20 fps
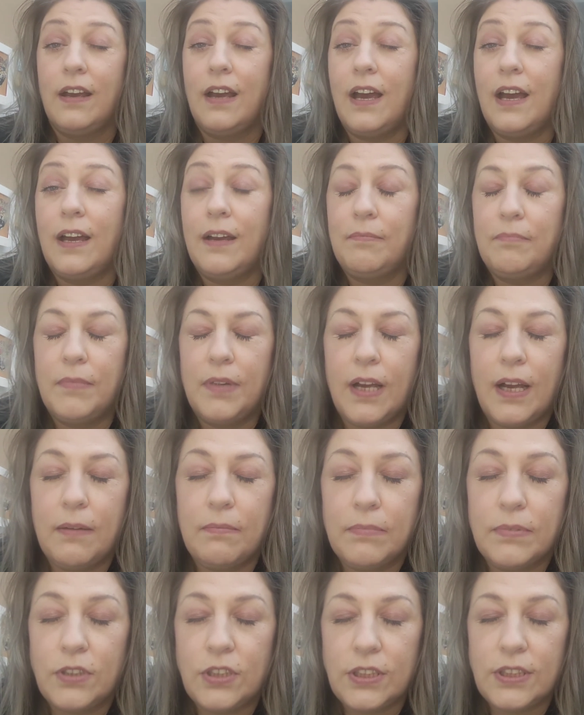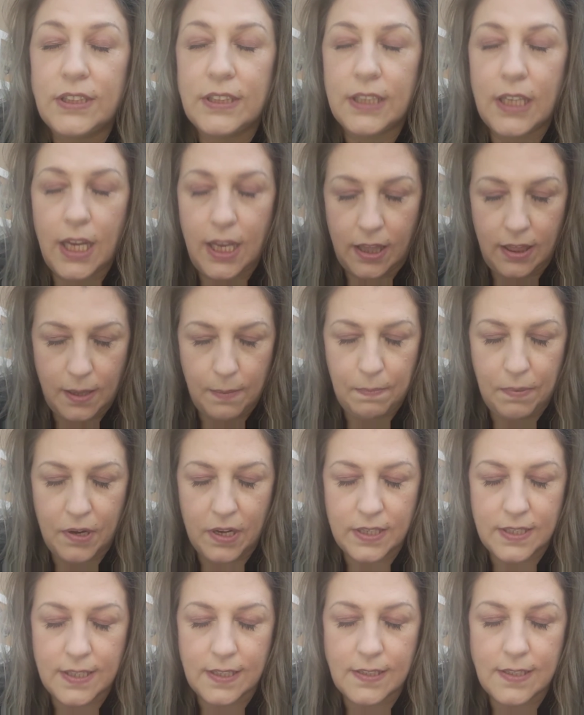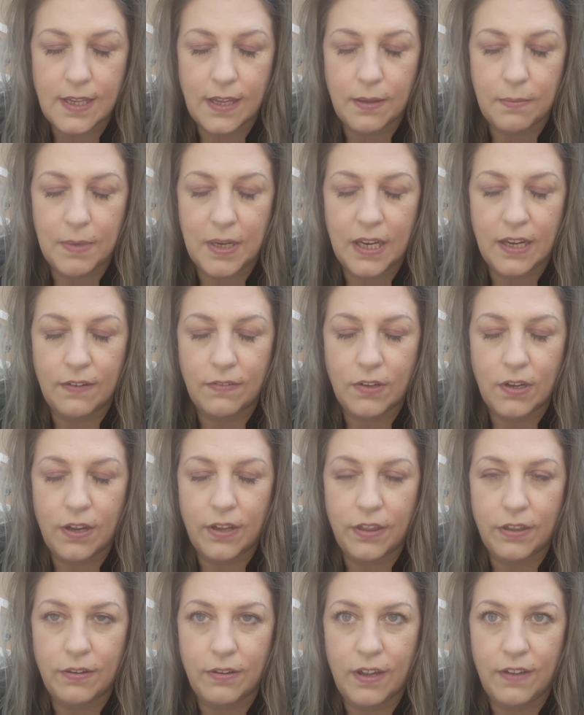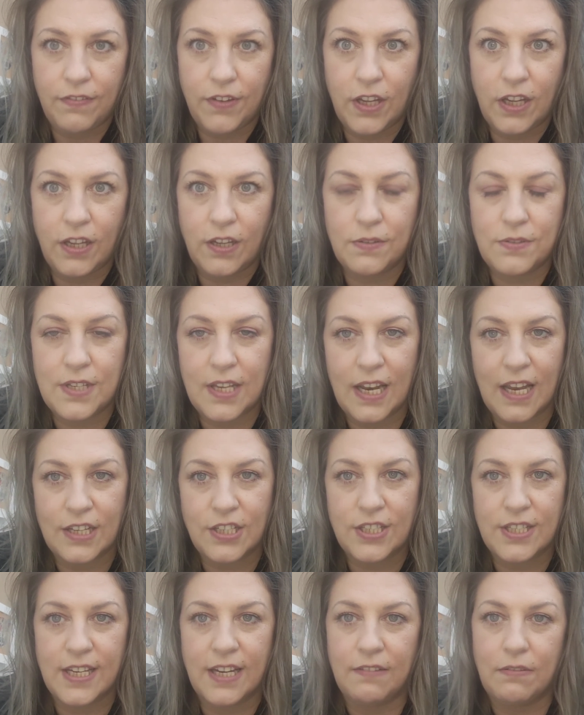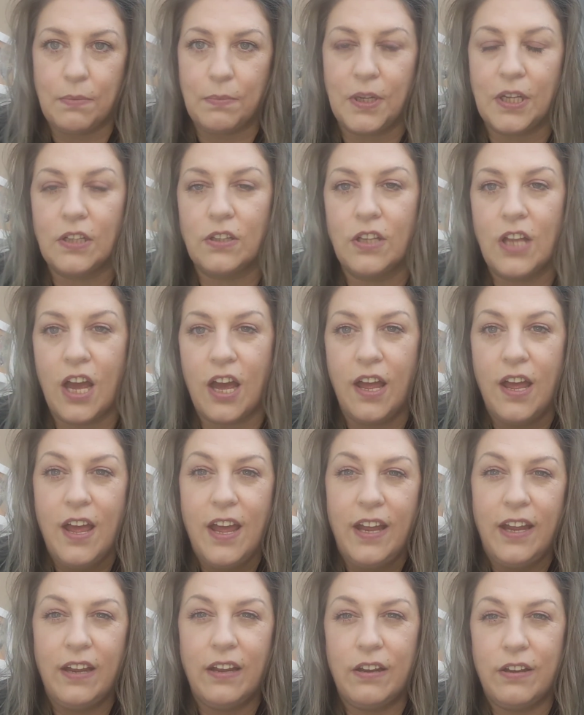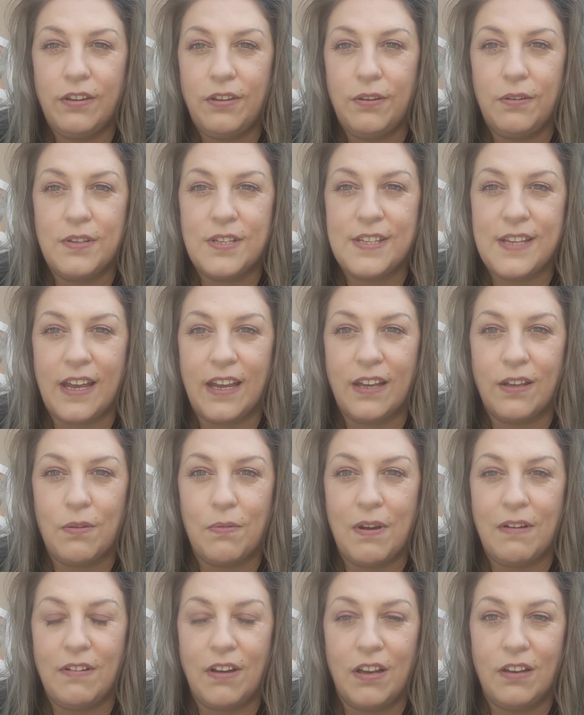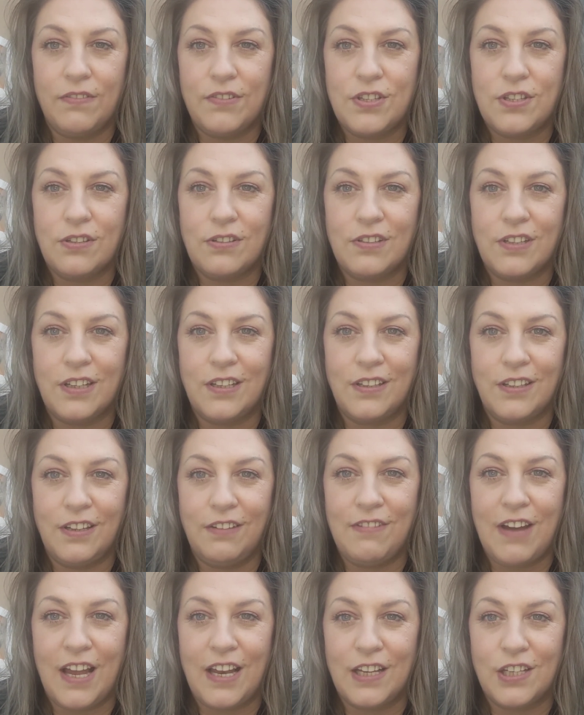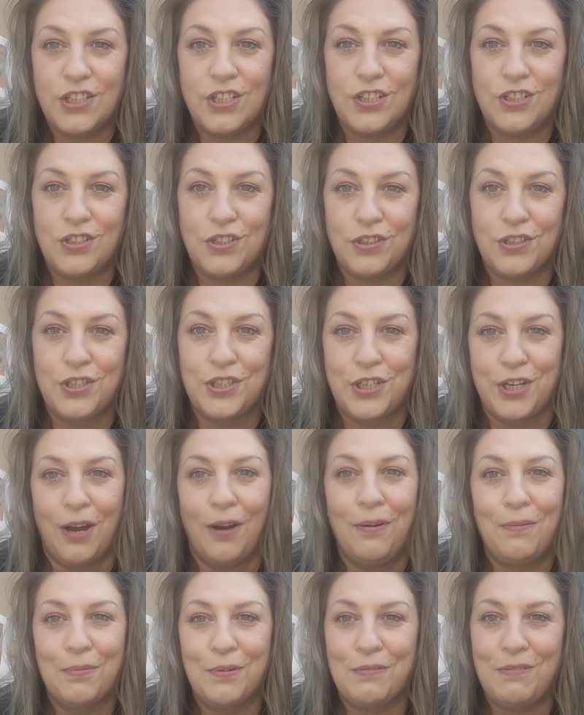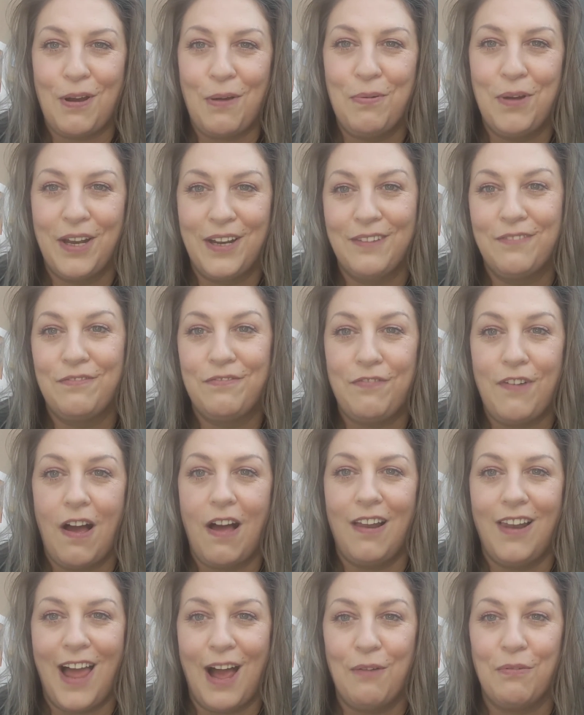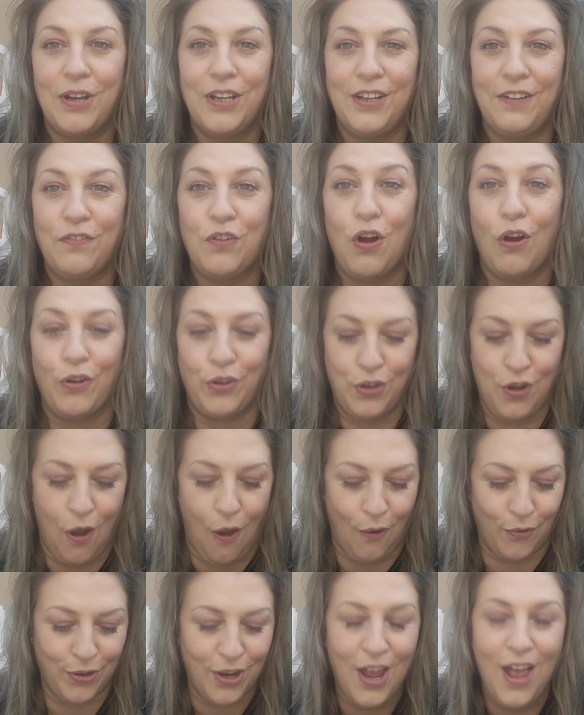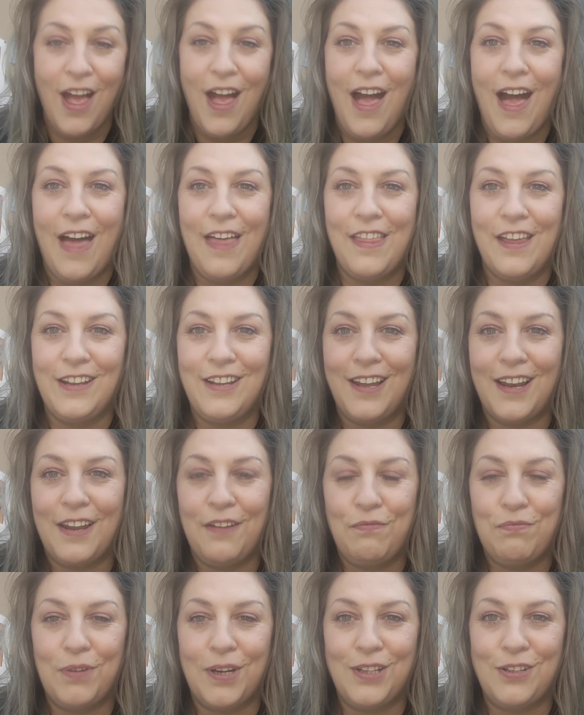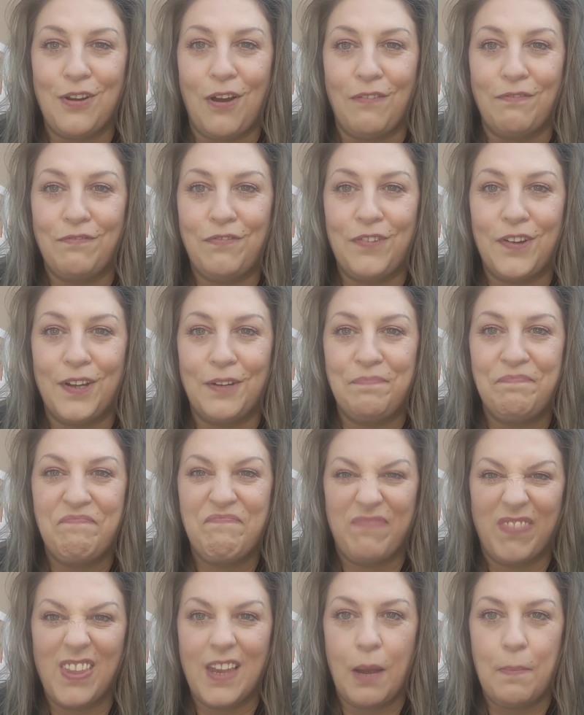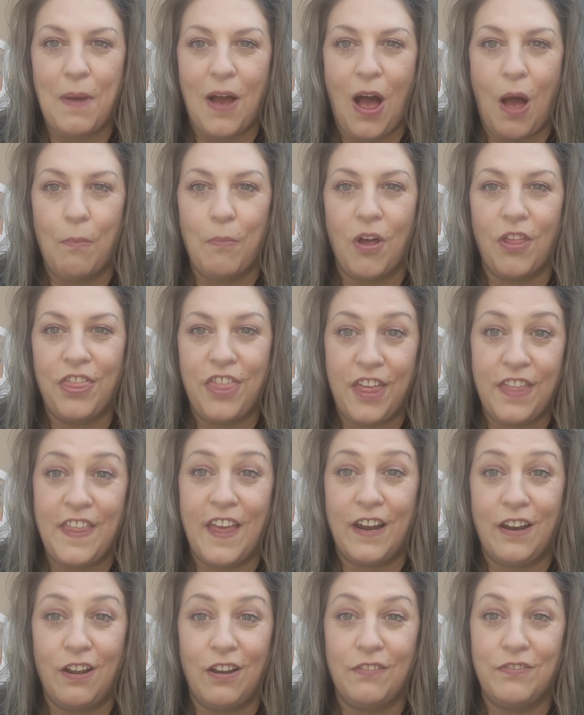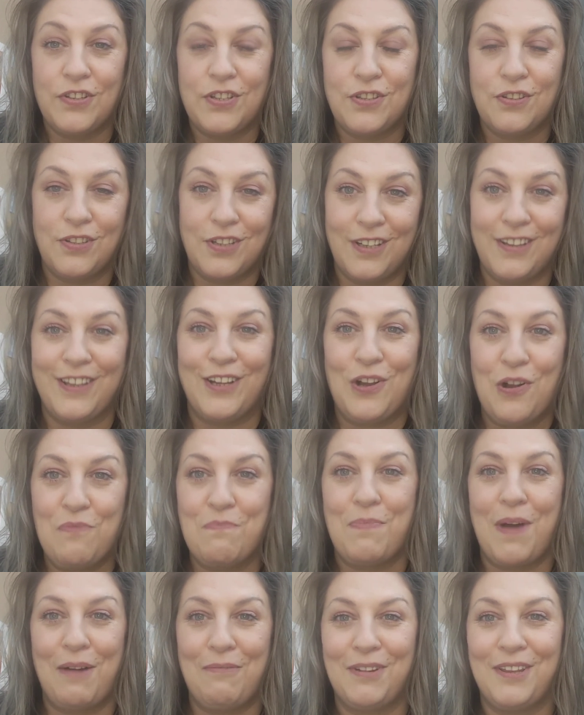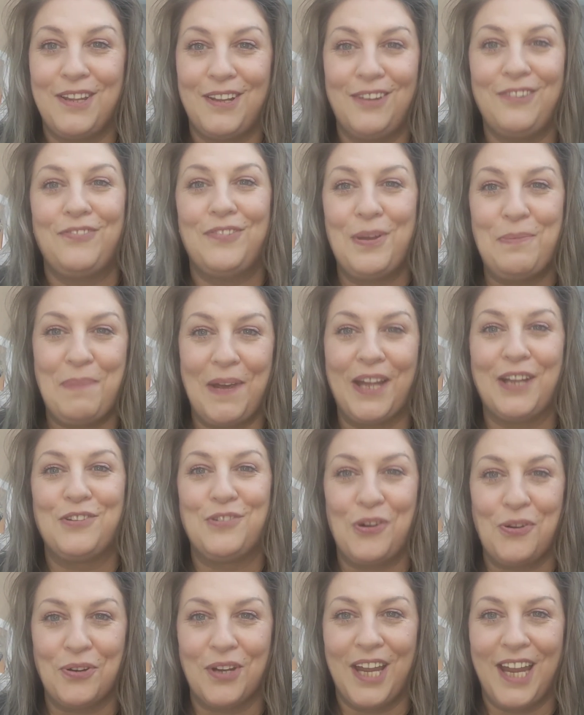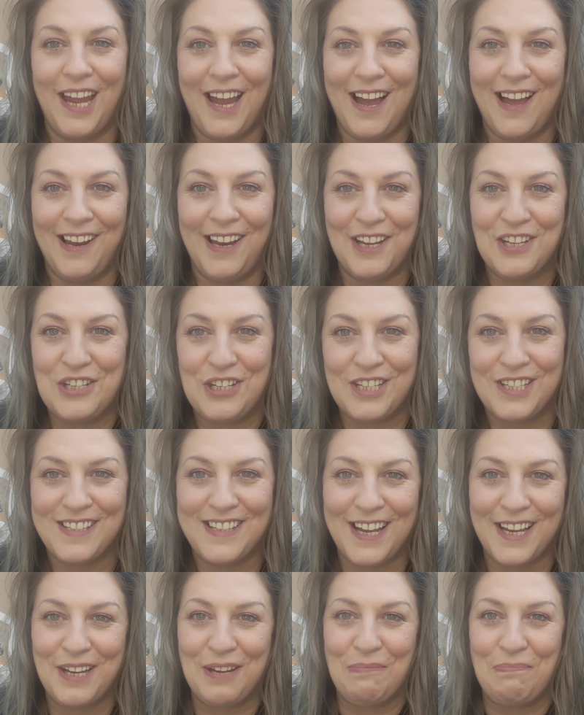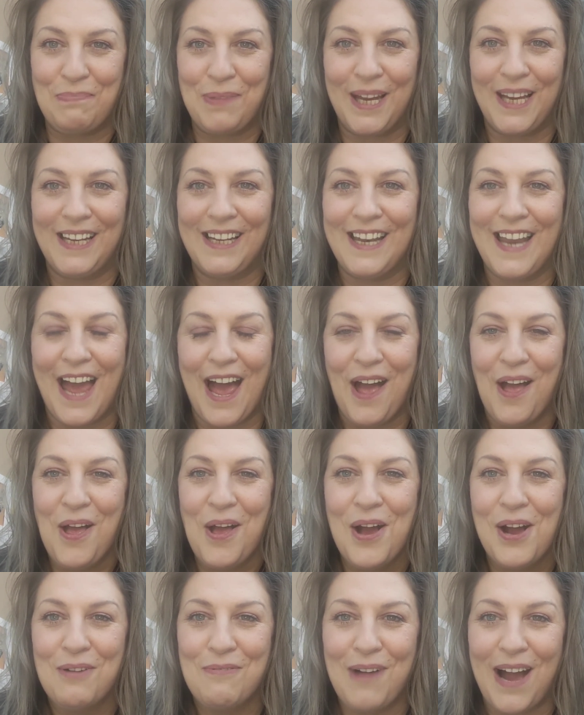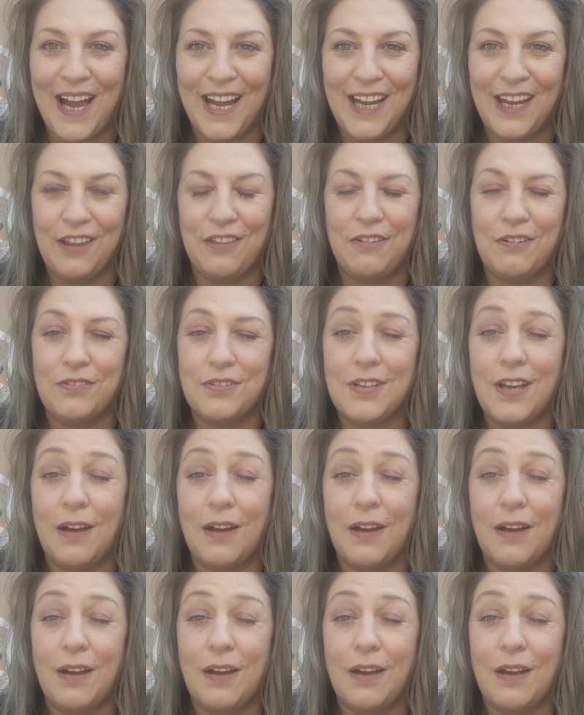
I'm just in the process at the minute of going through, if you use a lash serum, you'll know you go through a cycle where all of a sudden your eyelashes just stop growing and fall out and you've got none, and then you live with none for about a month, and then all of a sudden they come back with the lovely big donkey eyelashes that you've been working through.